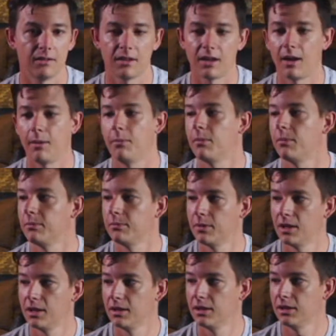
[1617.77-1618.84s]

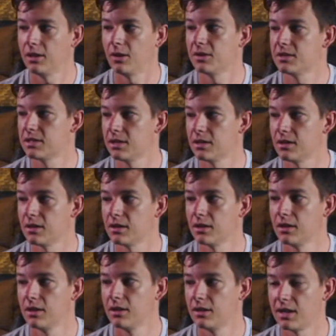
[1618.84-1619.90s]
It's here.
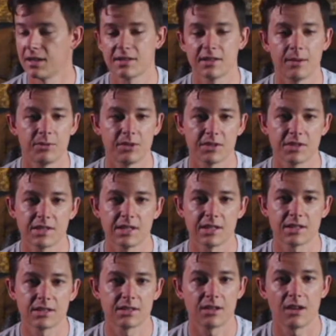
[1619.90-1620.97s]
I slept till 6,